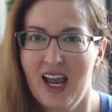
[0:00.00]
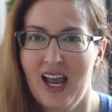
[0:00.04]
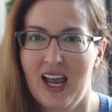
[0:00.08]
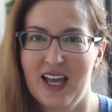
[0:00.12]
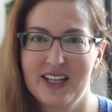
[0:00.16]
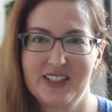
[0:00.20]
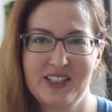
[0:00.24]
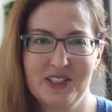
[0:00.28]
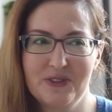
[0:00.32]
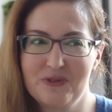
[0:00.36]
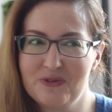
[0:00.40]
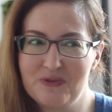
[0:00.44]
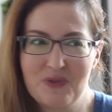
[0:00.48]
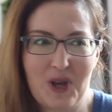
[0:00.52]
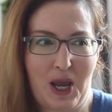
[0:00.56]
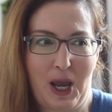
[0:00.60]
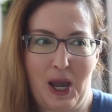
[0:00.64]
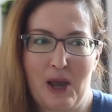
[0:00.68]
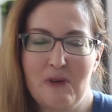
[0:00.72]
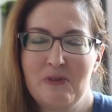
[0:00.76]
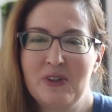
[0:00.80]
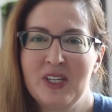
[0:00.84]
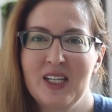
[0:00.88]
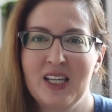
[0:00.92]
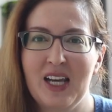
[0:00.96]
as if
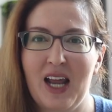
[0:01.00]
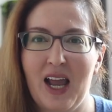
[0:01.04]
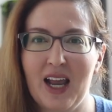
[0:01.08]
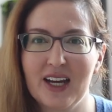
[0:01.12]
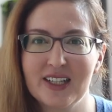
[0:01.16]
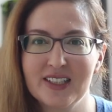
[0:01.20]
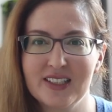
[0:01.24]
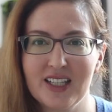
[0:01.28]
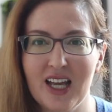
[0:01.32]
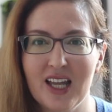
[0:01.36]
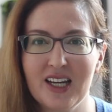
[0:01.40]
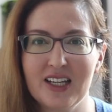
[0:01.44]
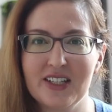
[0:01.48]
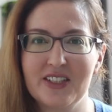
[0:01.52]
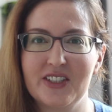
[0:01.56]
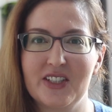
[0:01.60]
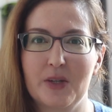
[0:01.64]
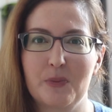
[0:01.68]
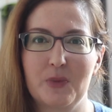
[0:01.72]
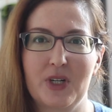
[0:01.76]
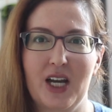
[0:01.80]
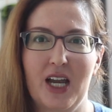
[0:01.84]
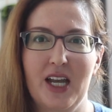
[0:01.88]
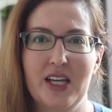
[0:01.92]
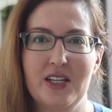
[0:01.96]
having an accent is
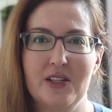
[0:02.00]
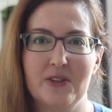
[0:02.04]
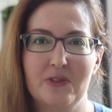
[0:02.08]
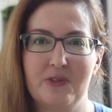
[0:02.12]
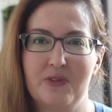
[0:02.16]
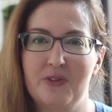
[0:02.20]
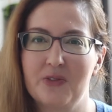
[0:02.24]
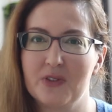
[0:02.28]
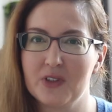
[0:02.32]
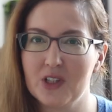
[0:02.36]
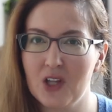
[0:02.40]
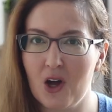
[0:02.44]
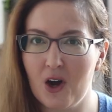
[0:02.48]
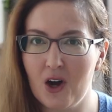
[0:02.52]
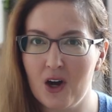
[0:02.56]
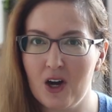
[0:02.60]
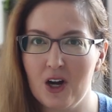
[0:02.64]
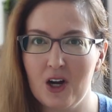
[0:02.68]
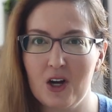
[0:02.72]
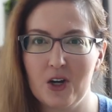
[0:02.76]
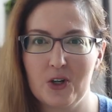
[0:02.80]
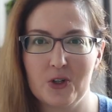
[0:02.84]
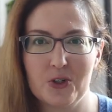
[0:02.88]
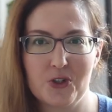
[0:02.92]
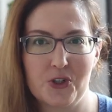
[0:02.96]
some kind of
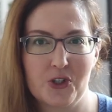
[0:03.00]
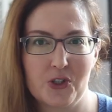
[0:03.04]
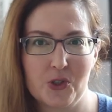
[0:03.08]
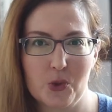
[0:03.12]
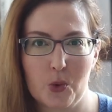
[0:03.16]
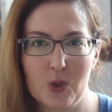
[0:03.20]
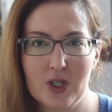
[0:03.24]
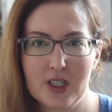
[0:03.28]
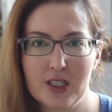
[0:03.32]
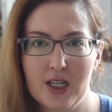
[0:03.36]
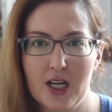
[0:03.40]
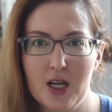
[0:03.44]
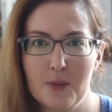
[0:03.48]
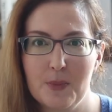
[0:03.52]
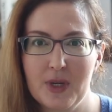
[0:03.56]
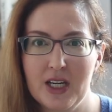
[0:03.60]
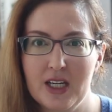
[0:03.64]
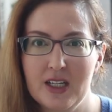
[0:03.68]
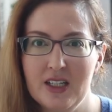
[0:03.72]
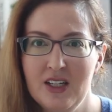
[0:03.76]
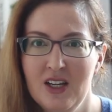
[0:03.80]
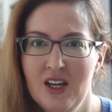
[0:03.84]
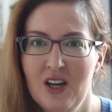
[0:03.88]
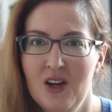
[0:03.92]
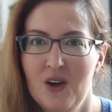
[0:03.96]
flaw or
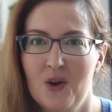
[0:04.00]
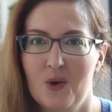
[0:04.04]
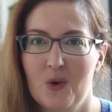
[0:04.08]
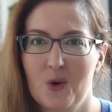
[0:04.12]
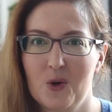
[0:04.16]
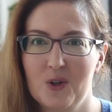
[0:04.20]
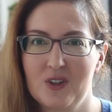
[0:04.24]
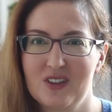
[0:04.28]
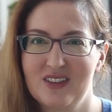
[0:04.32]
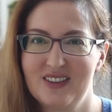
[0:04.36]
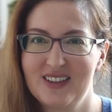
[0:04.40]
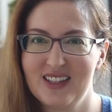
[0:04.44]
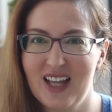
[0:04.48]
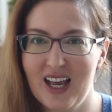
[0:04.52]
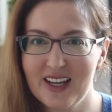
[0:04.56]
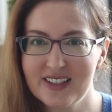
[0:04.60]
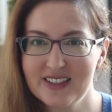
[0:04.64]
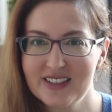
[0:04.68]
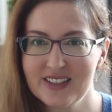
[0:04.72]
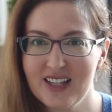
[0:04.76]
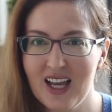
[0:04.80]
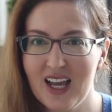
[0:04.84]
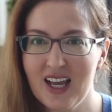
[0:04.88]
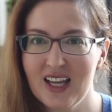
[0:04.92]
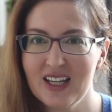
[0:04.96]
shortcoming or
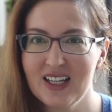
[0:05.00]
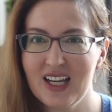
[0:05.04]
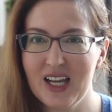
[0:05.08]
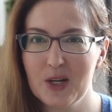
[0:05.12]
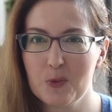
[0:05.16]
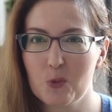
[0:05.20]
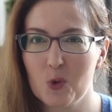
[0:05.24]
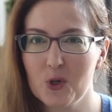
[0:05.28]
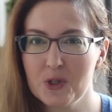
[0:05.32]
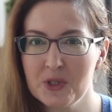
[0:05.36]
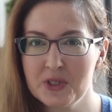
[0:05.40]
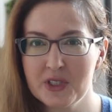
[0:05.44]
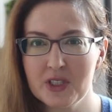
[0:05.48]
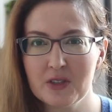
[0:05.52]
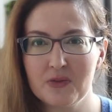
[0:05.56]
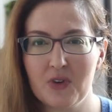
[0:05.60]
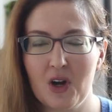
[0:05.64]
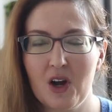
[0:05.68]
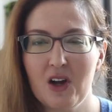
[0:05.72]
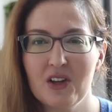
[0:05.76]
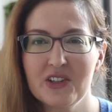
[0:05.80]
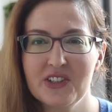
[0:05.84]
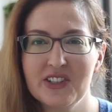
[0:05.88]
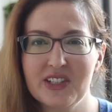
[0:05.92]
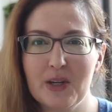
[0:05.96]
less than, and worst of
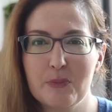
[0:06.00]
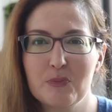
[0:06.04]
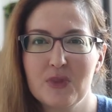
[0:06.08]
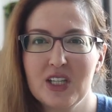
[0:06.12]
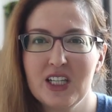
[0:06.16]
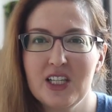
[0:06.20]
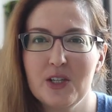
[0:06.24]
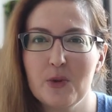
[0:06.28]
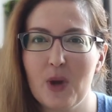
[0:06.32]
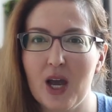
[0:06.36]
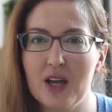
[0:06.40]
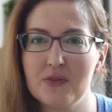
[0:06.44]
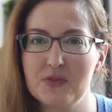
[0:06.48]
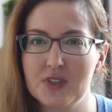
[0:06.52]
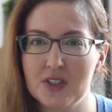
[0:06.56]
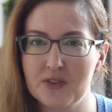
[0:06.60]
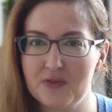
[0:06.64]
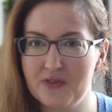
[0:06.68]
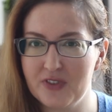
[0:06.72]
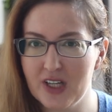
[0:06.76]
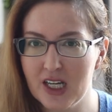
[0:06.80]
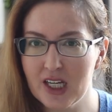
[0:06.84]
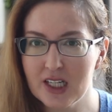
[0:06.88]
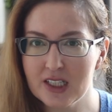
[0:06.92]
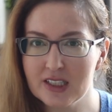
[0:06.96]
all, something you have to
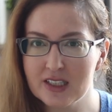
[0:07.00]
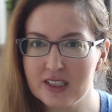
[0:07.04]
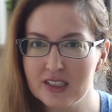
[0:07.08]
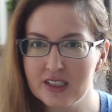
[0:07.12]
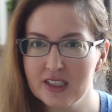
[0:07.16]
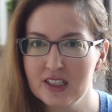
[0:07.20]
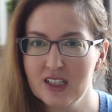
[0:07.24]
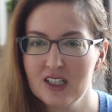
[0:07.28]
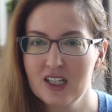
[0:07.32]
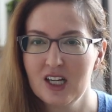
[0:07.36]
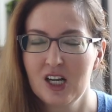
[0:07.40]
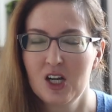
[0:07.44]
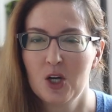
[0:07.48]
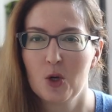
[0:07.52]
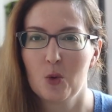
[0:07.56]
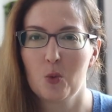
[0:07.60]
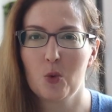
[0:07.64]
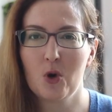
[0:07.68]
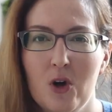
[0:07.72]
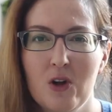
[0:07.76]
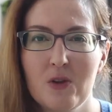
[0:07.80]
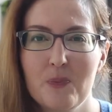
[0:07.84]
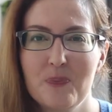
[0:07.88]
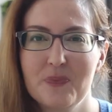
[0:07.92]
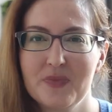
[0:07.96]
fix?
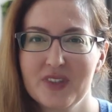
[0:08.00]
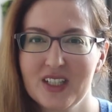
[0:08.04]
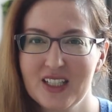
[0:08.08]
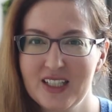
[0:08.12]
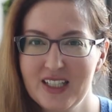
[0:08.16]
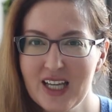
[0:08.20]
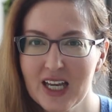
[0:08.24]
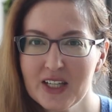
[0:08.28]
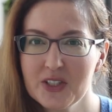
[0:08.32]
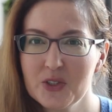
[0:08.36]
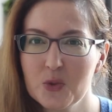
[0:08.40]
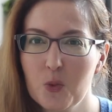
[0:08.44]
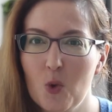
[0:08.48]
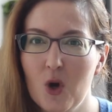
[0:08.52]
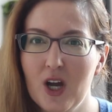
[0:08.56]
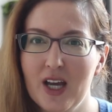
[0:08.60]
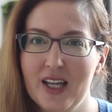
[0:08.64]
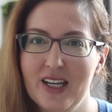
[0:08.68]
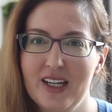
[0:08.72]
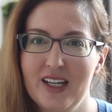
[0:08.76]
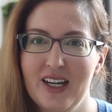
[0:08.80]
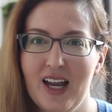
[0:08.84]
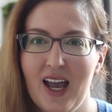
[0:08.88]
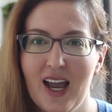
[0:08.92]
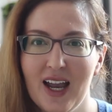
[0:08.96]
Well, guess
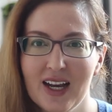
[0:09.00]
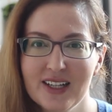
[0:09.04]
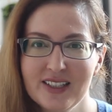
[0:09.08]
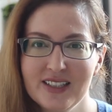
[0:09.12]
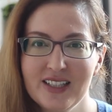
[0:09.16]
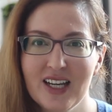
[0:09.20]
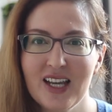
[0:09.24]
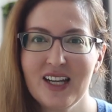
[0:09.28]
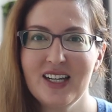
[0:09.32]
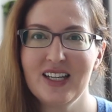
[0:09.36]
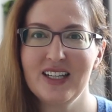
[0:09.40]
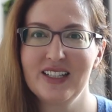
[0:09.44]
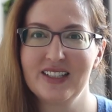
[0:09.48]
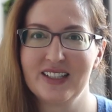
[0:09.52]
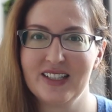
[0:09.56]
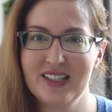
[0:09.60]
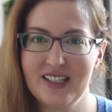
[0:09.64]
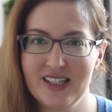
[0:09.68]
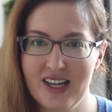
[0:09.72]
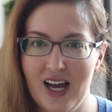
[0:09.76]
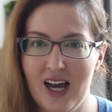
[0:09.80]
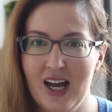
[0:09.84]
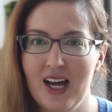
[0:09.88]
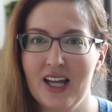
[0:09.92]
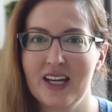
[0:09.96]
what? An accent is
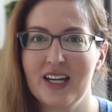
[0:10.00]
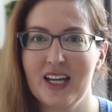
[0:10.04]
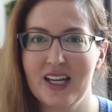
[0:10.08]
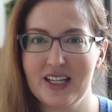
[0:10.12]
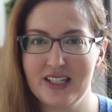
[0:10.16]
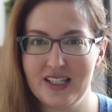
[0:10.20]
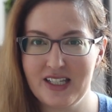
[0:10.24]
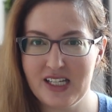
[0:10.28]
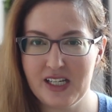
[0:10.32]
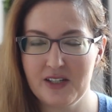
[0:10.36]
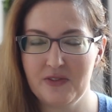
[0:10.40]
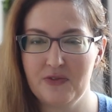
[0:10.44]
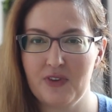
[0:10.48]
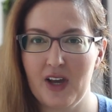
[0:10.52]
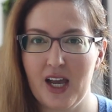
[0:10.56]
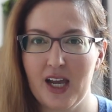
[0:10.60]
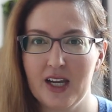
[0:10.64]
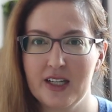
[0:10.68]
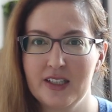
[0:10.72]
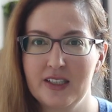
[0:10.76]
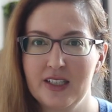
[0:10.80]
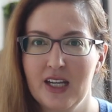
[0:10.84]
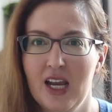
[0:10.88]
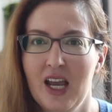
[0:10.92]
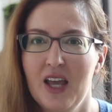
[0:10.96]
not a
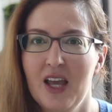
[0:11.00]
defect.